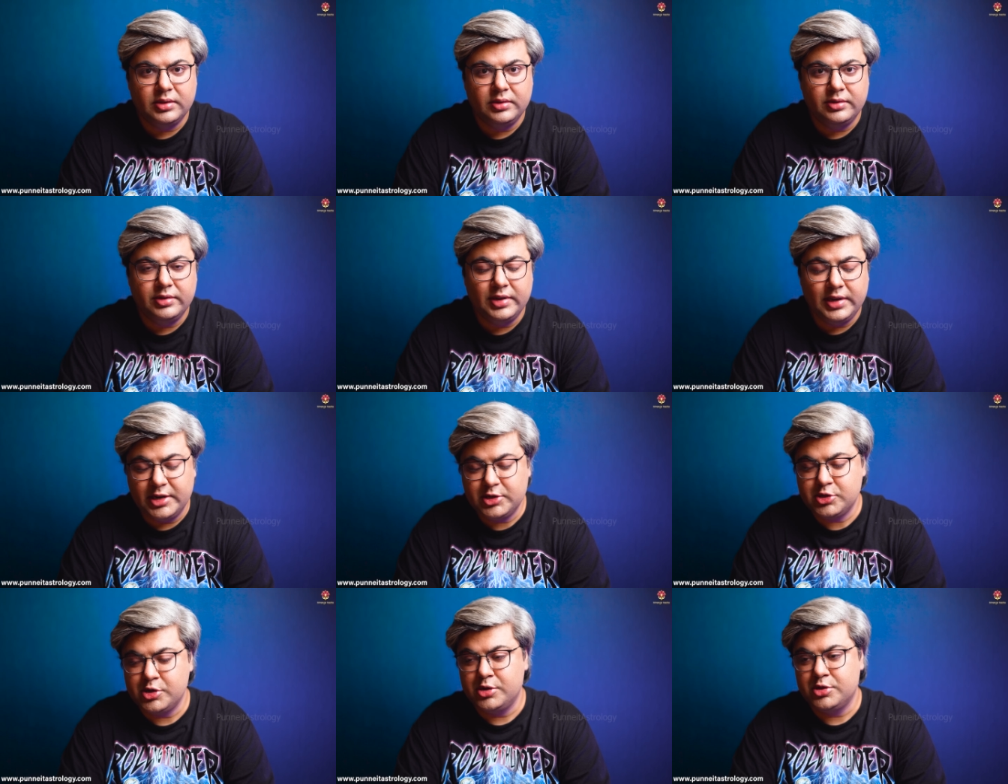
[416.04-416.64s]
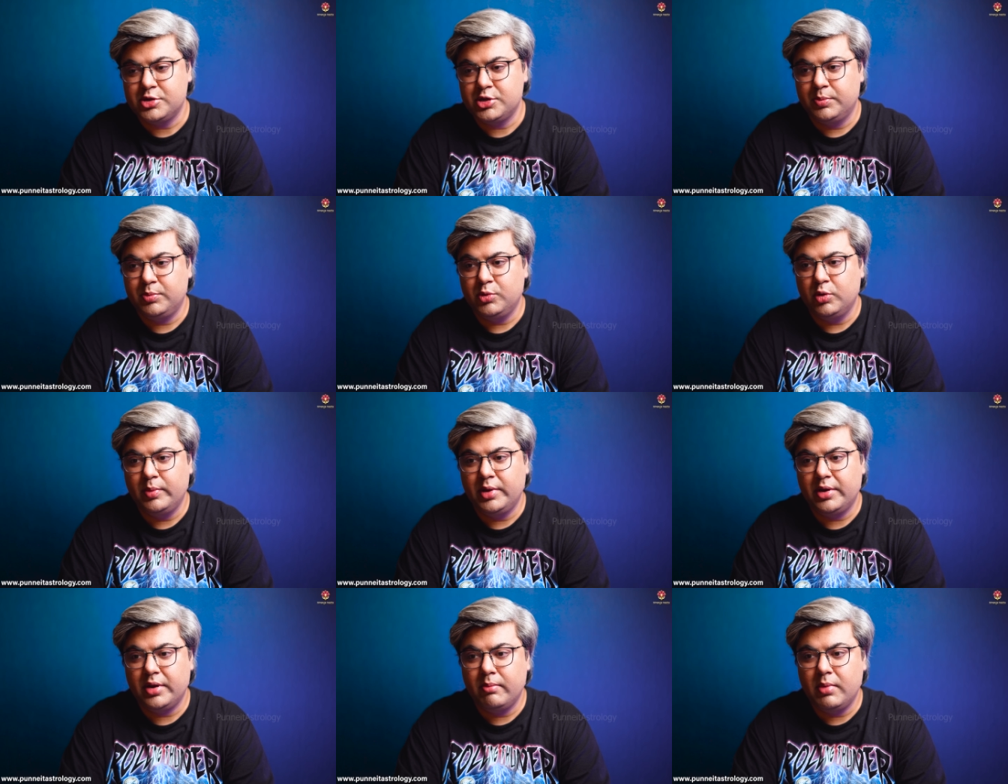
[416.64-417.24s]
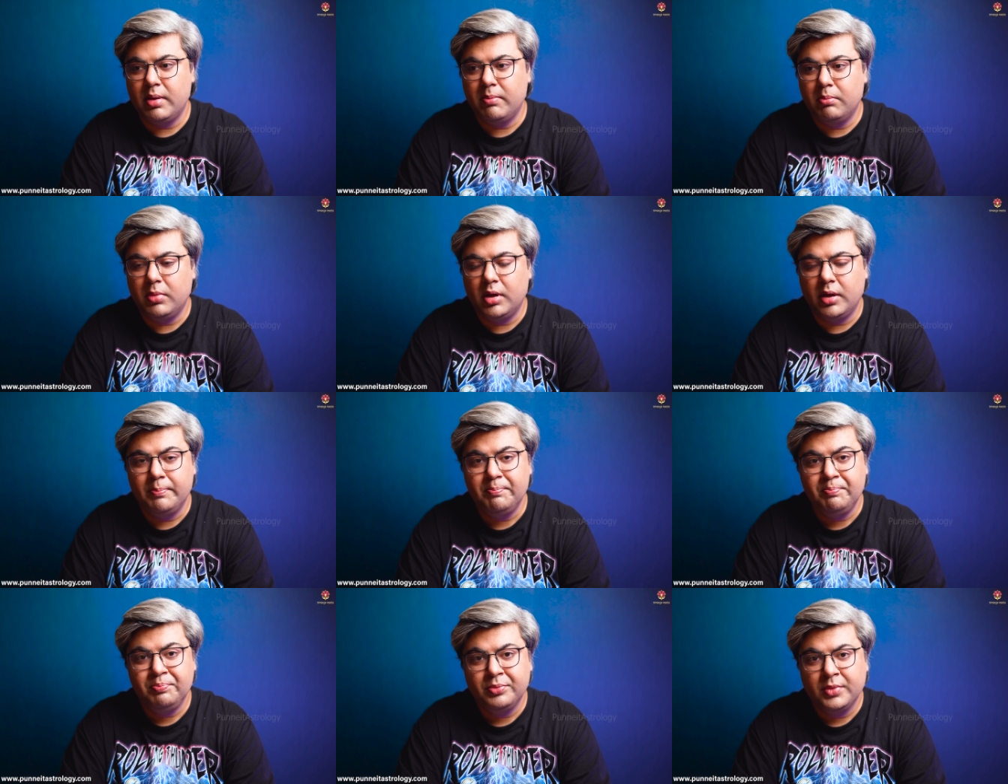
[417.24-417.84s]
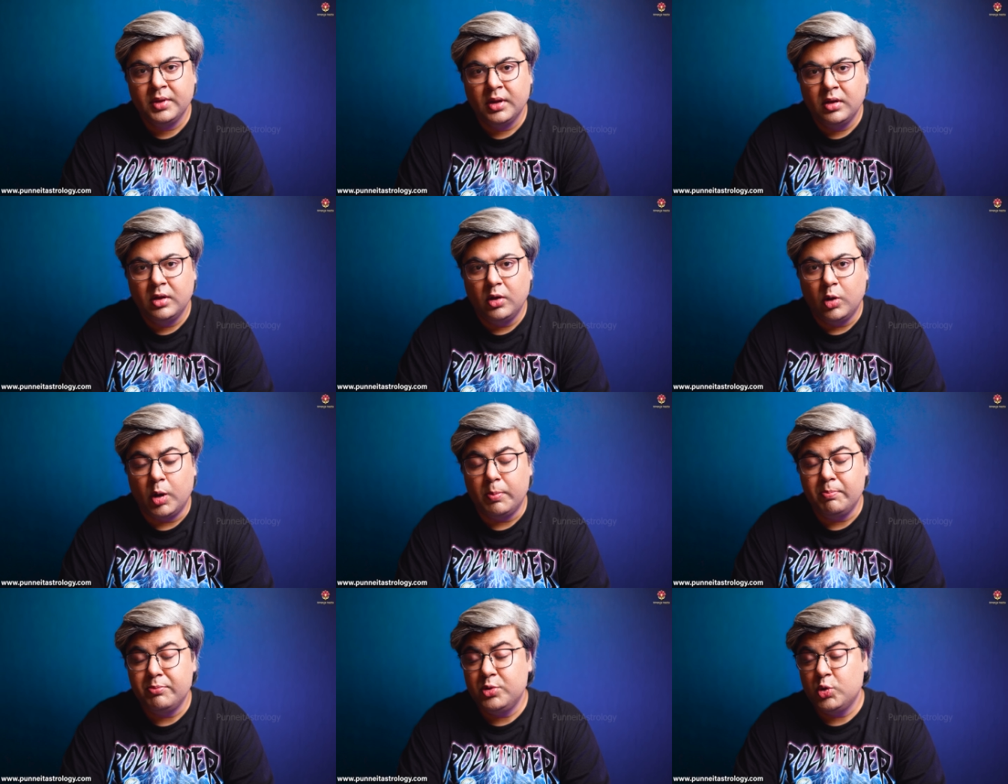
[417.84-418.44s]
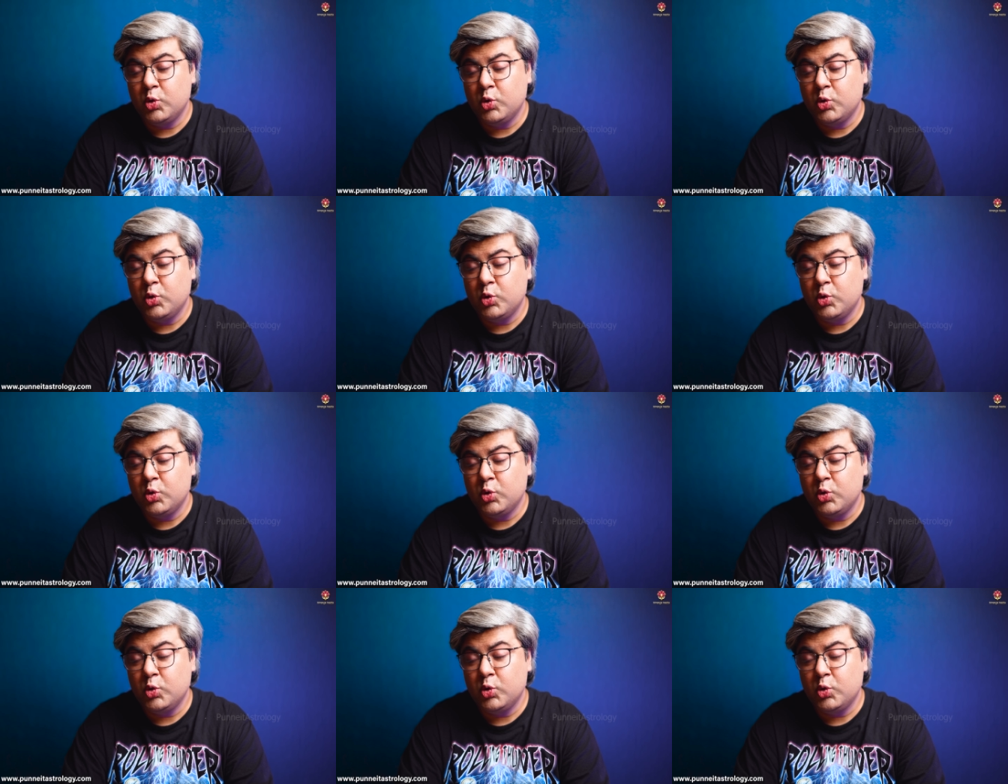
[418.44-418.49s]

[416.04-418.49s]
relationship, you may remember, or